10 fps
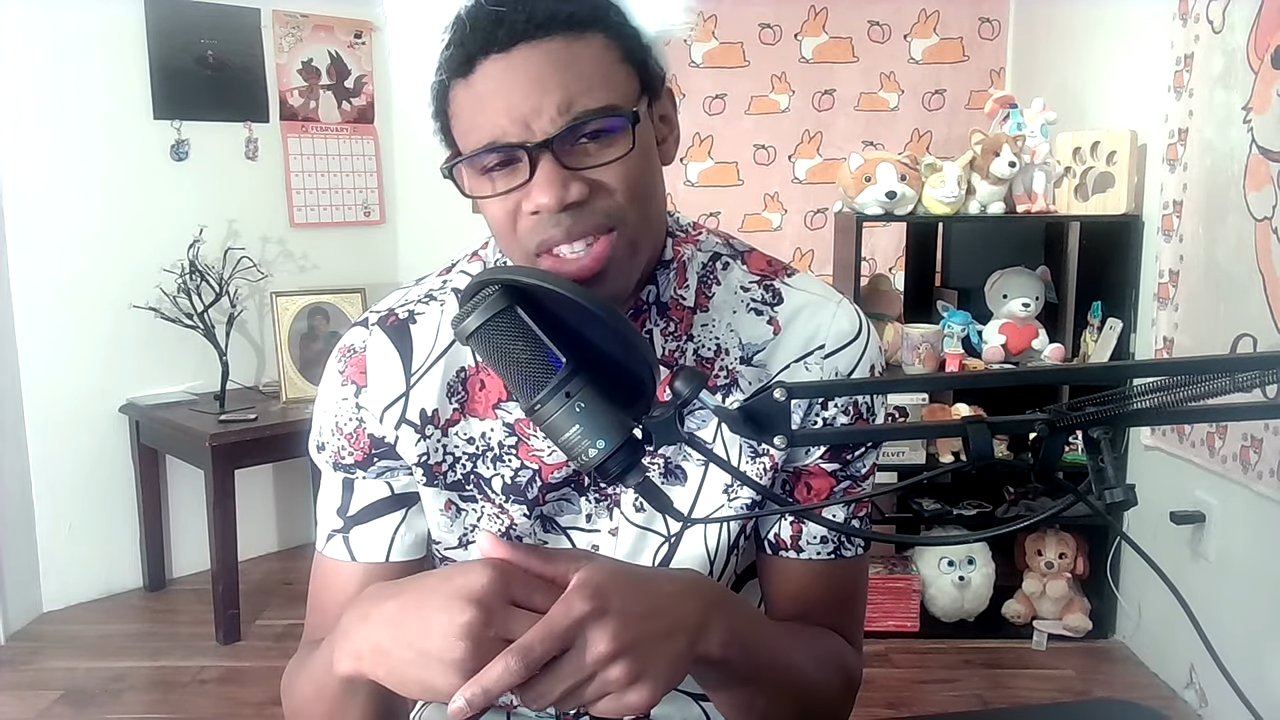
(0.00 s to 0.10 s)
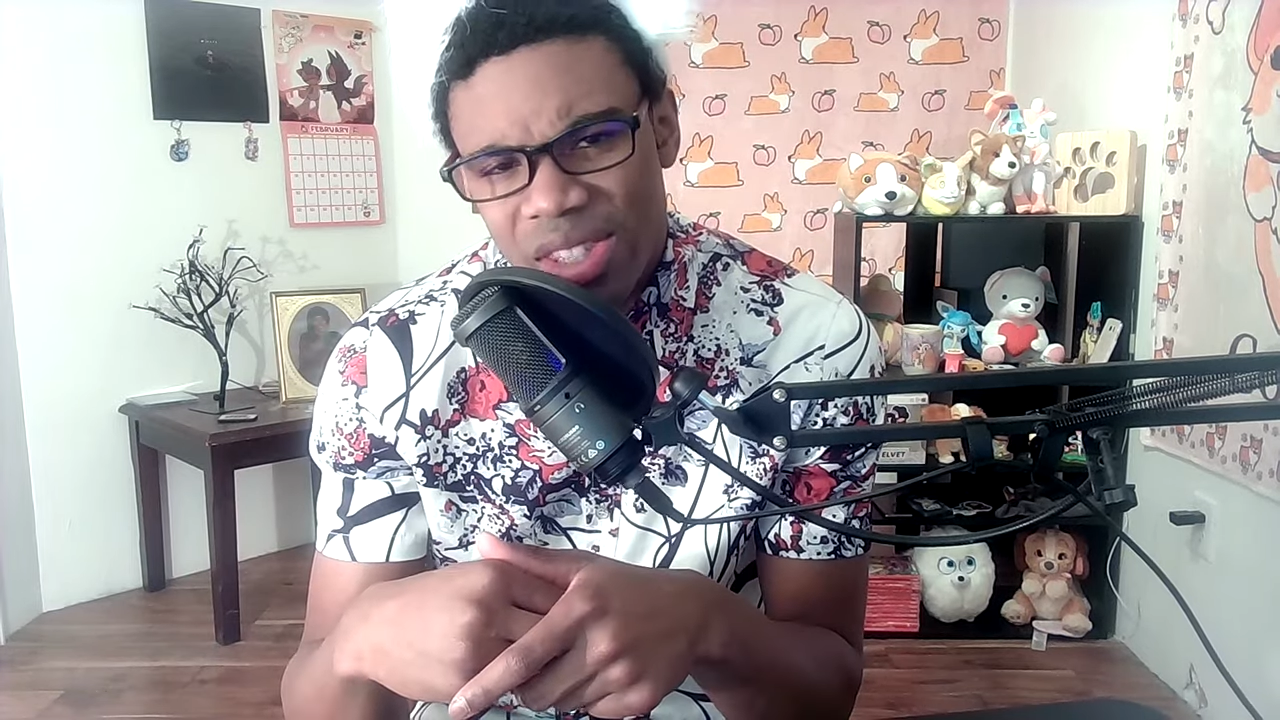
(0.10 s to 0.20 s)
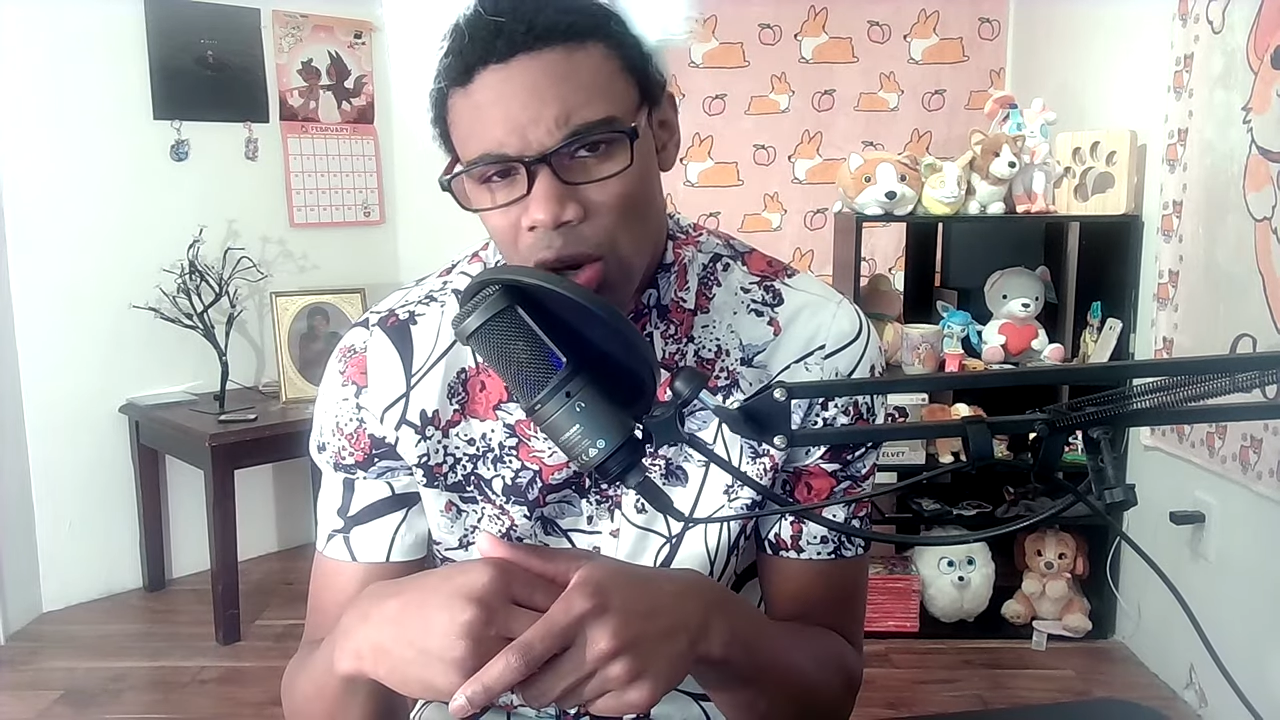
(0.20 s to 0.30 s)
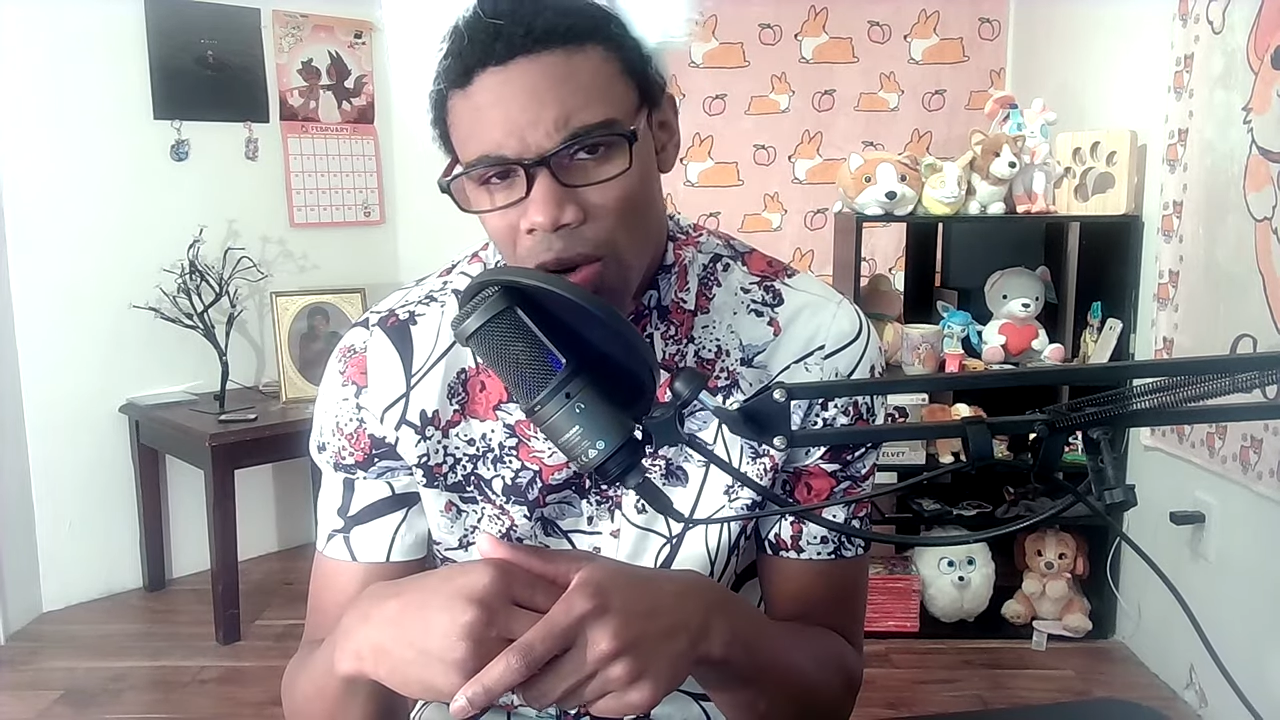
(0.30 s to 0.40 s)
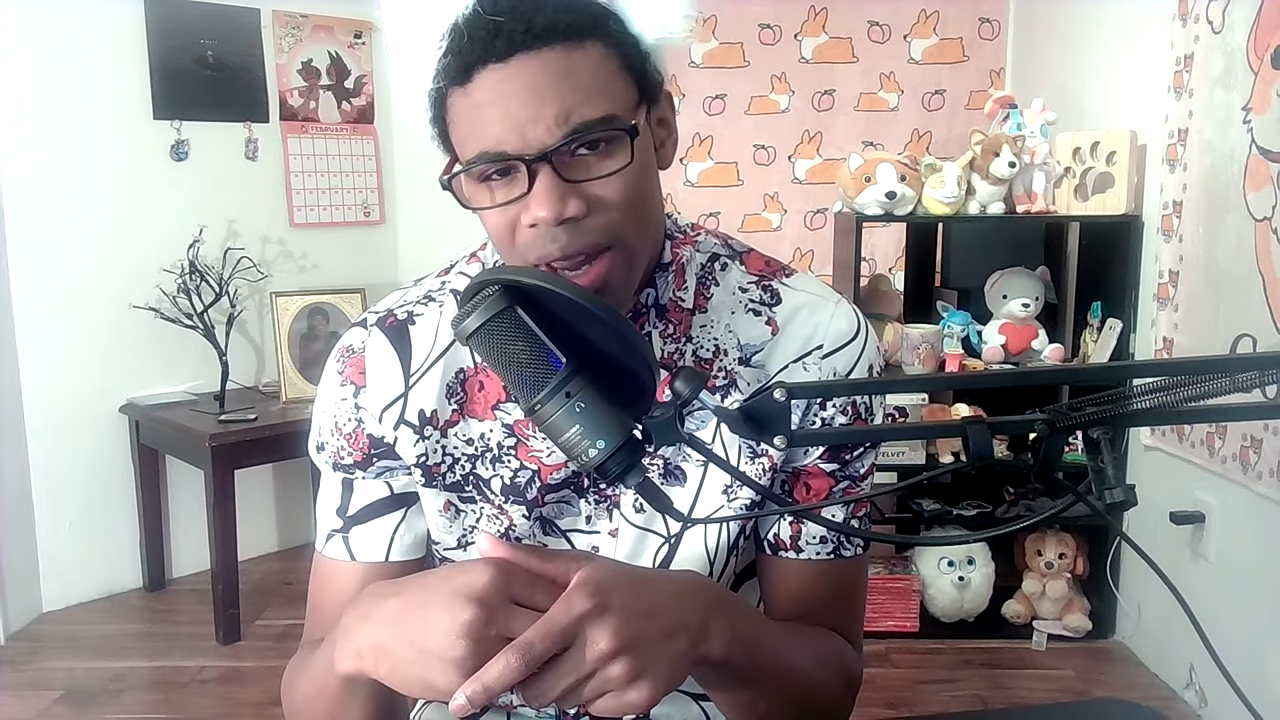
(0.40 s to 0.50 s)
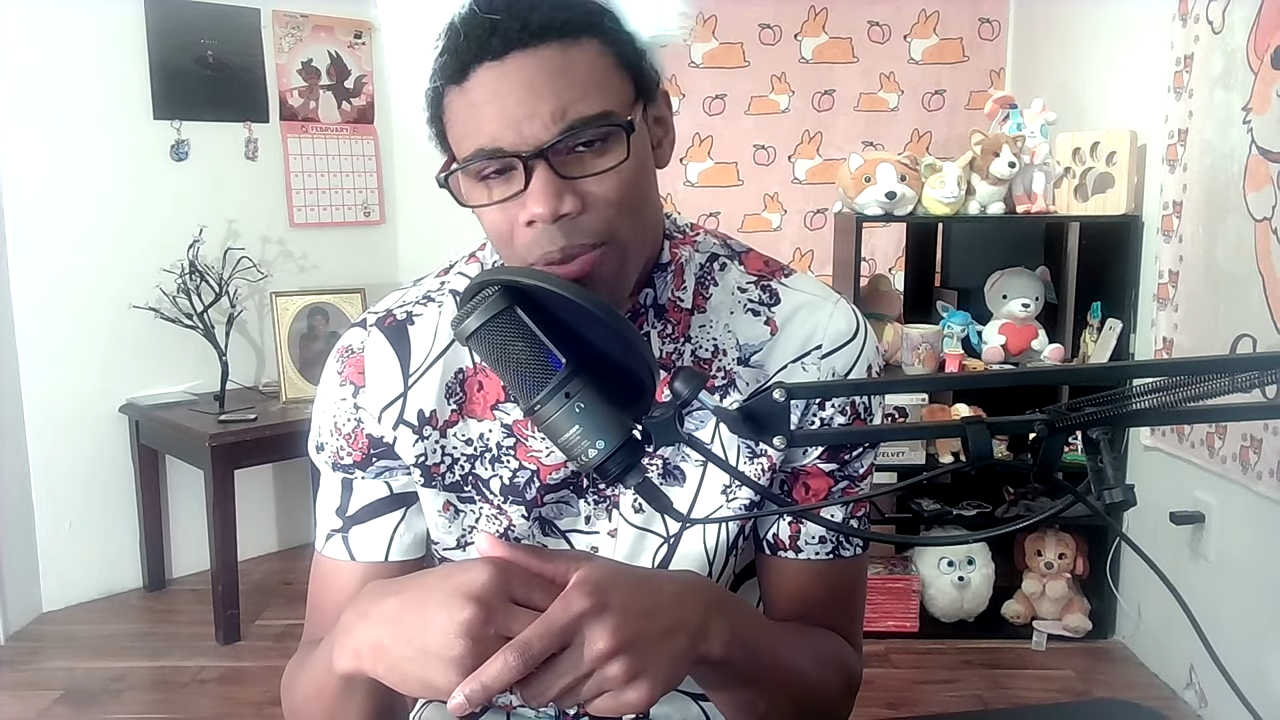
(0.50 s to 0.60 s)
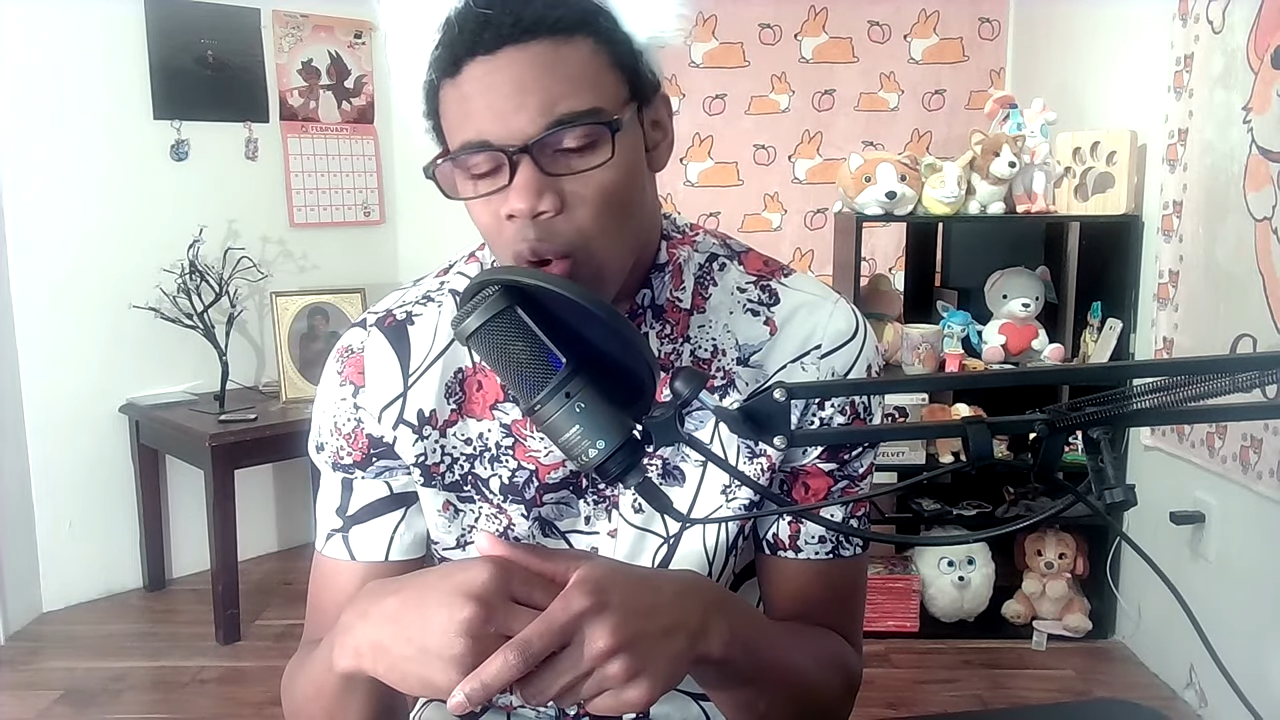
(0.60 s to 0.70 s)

the story,